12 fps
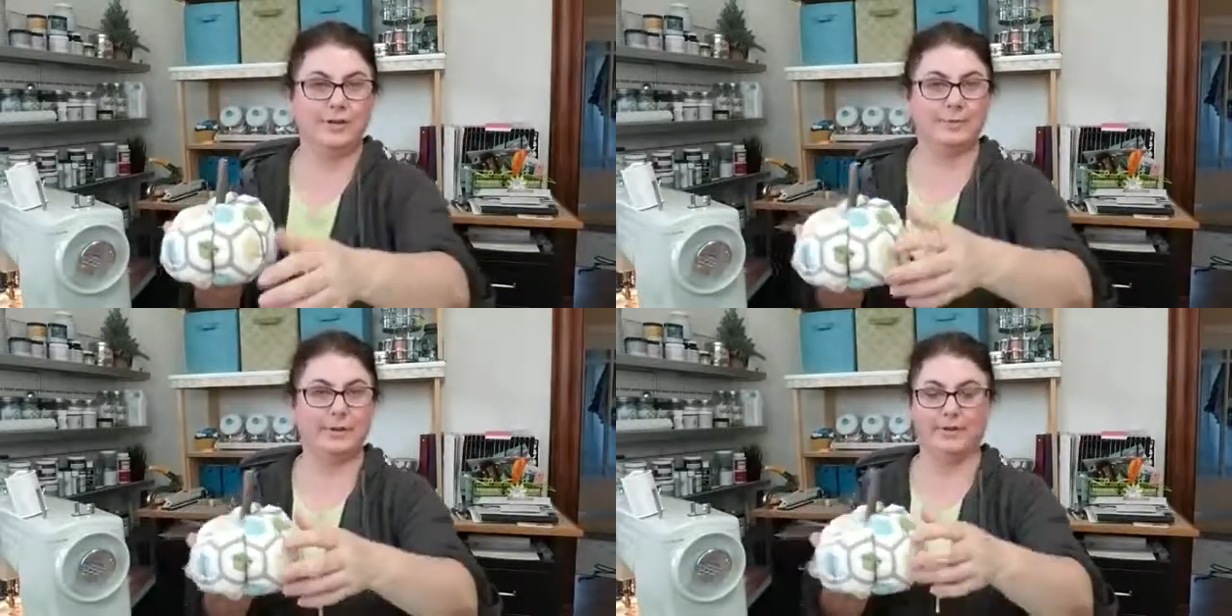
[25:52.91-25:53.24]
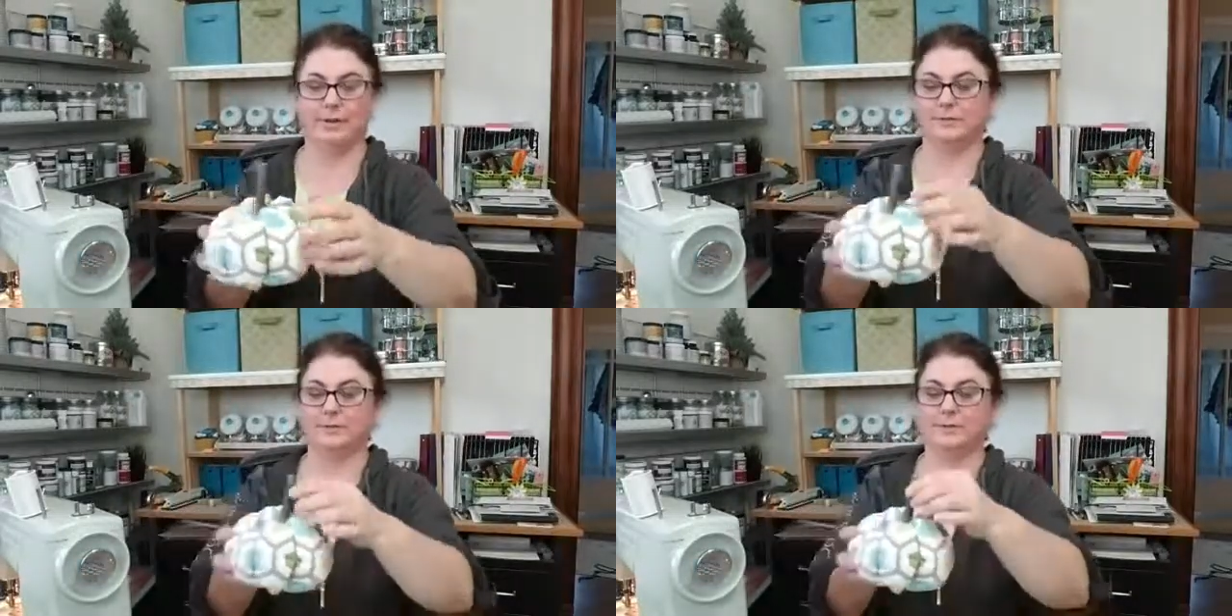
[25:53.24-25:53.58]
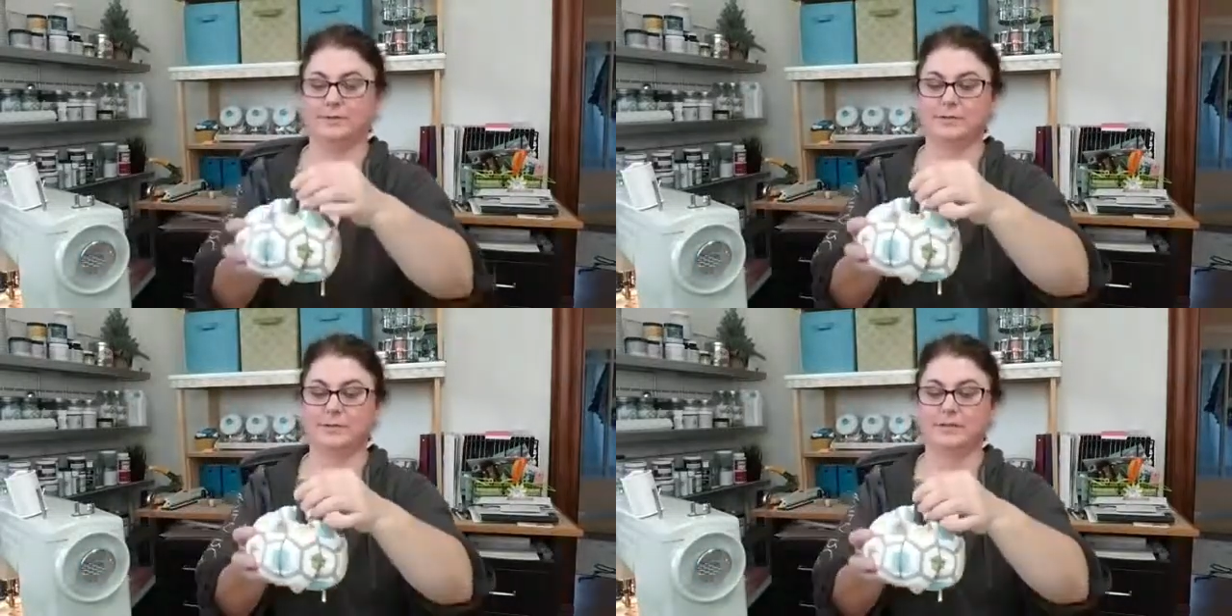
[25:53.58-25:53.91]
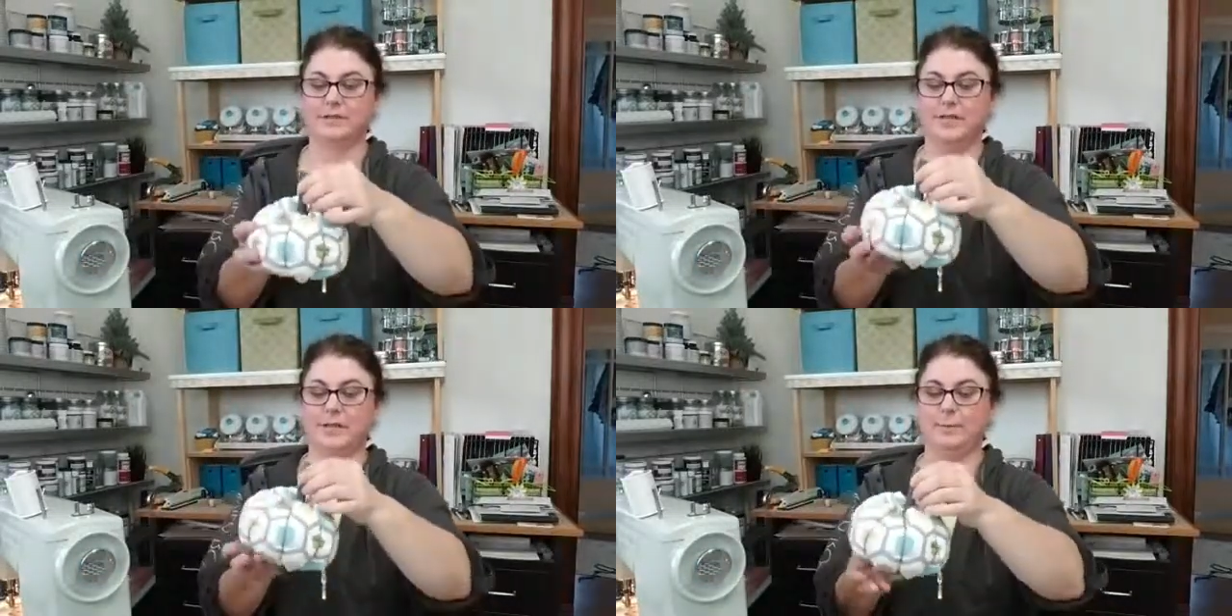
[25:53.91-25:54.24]
on my little
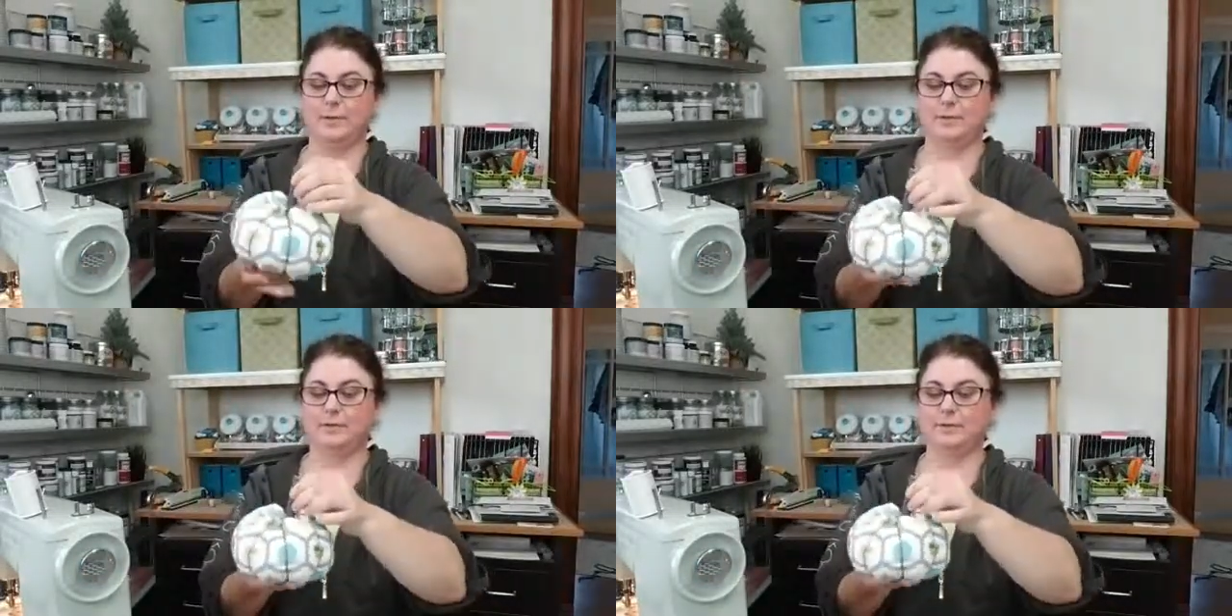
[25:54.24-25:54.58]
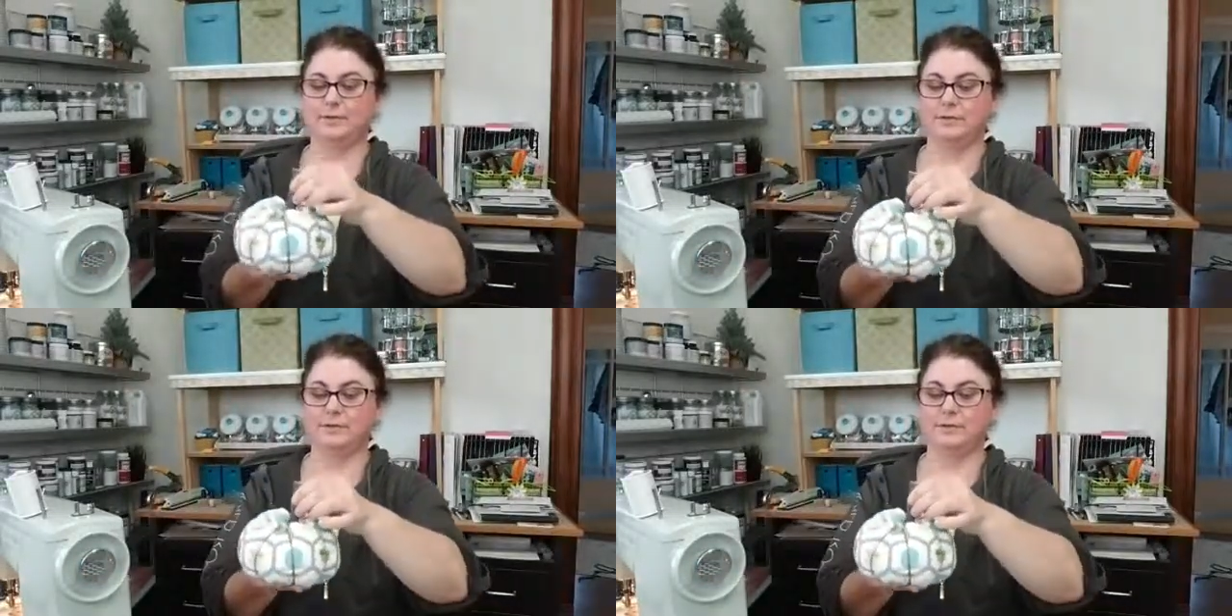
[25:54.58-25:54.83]
table.